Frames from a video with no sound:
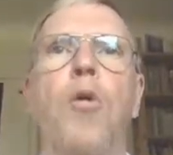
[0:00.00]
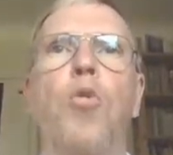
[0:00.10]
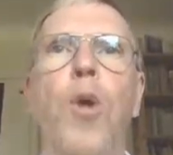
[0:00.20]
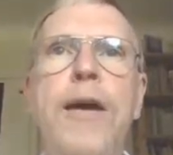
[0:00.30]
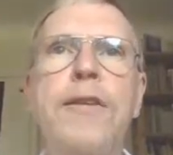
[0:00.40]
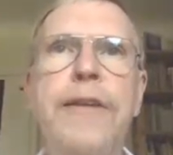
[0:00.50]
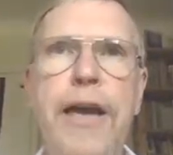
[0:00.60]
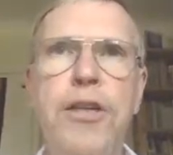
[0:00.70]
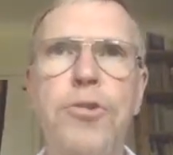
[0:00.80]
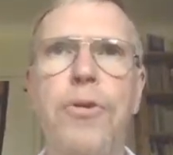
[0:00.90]
where the
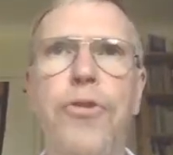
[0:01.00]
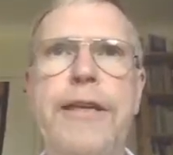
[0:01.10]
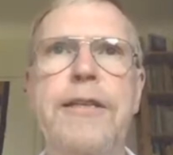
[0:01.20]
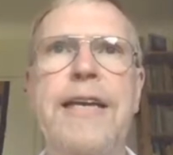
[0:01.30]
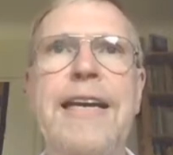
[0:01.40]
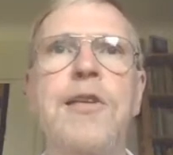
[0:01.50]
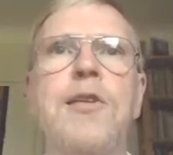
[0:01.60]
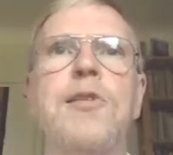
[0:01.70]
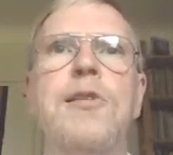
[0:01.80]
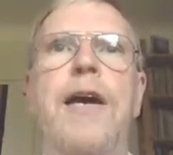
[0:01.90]
natural rate
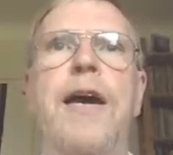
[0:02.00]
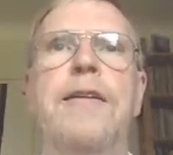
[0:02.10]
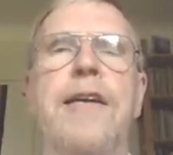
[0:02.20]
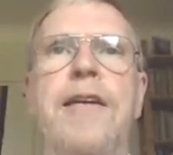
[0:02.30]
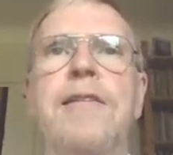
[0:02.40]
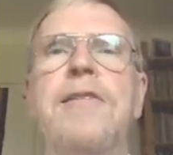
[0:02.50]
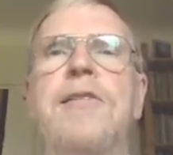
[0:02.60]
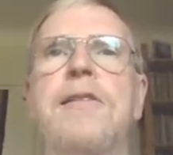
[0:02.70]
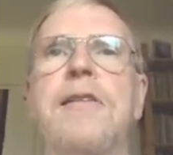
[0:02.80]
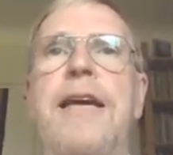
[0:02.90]
is, and
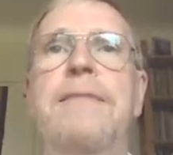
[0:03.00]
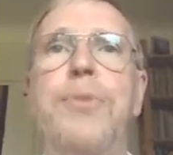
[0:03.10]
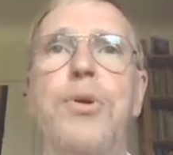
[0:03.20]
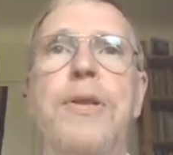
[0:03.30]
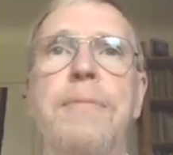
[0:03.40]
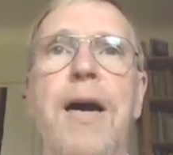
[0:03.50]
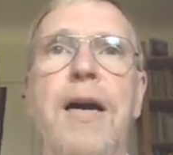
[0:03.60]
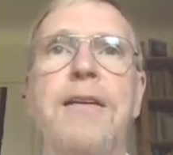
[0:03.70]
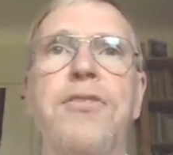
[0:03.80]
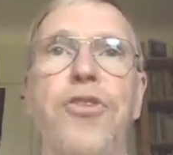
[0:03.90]
hence can put the
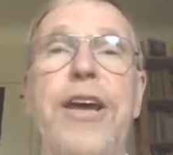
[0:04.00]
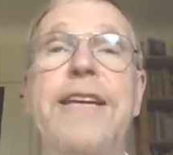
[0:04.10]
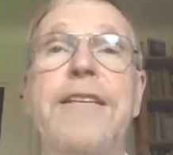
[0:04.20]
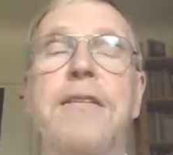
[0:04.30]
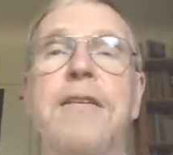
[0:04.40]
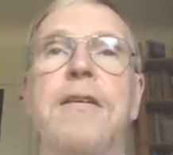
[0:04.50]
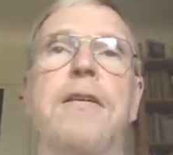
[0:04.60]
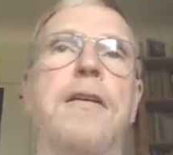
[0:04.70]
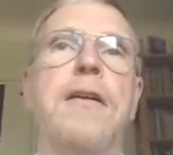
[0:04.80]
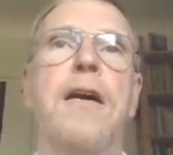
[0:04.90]
market rate
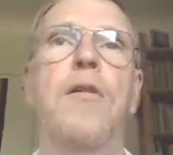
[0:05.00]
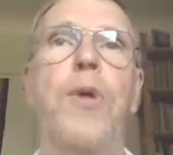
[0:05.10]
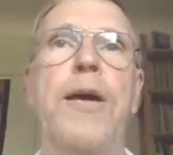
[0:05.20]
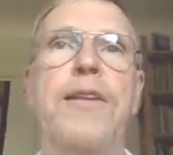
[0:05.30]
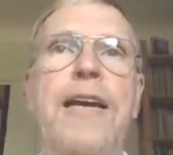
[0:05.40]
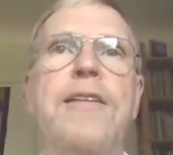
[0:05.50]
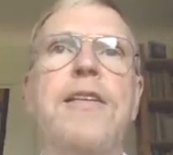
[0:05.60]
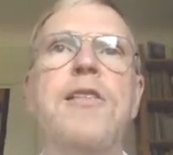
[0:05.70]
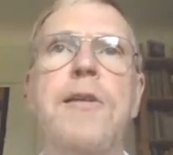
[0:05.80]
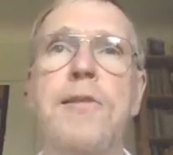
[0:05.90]
where that
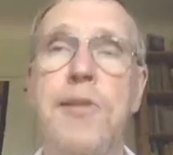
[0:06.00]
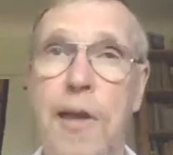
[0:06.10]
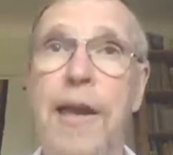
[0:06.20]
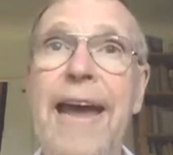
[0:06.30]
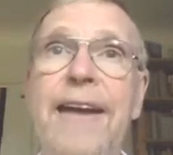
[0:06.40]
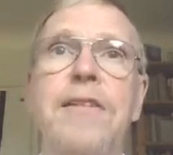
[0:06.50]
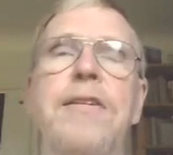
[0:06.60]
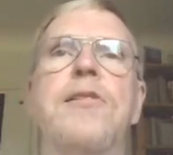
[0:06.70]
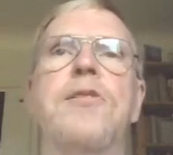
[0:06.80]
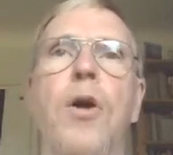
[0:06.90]
is, they lack
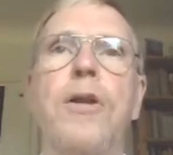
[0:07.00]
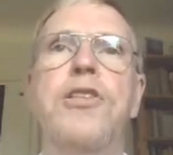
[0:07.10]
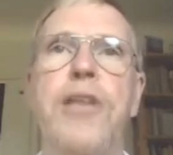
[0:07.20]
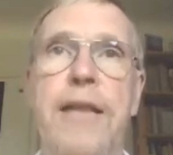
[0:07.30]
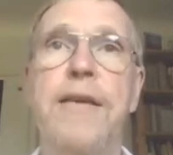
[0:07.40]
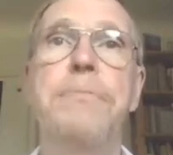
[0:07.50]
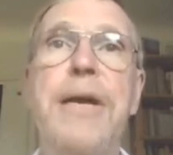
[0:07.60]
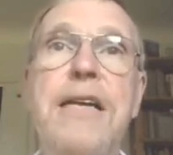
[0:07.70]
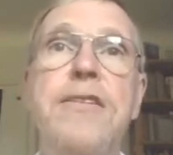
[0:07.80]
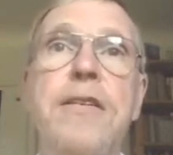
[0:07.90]
this knowledge and the
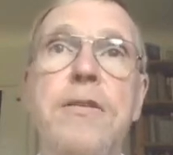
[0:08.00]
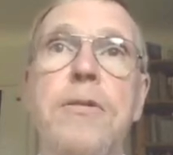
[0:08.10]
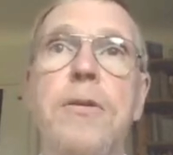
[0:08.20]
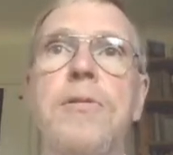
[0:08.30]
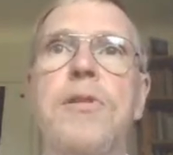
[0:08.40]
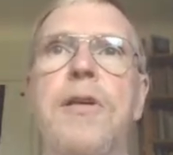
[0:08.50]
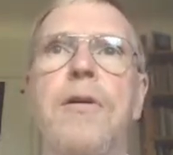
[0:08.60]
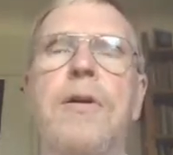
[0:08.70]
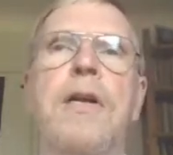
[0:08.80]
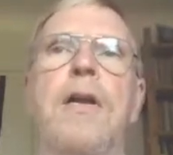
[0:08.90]
ability to do
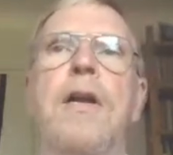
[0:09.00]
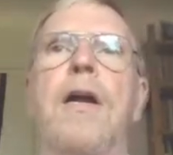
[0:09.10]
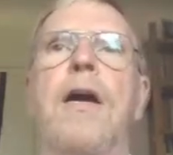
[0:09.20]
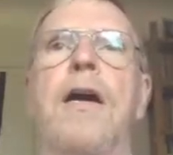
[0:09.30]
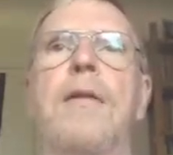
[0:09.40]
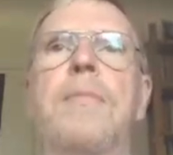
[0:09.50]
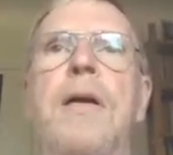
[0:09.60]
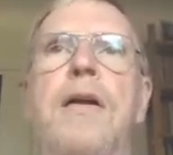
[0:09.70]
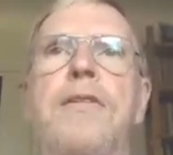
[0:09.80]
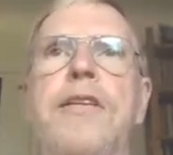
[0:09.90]
so,
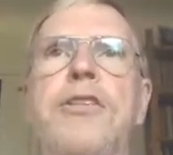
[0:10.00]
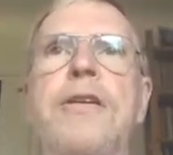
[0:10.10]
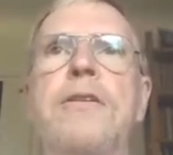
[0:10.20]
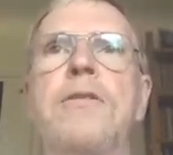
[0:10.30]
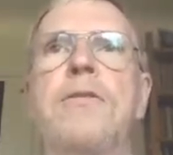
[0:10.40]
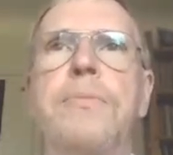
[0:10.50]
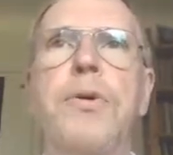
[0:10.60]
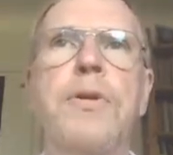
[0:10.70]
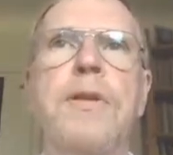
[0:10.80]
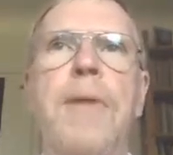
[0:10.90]
they tend to
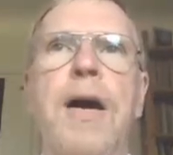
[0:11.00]
put the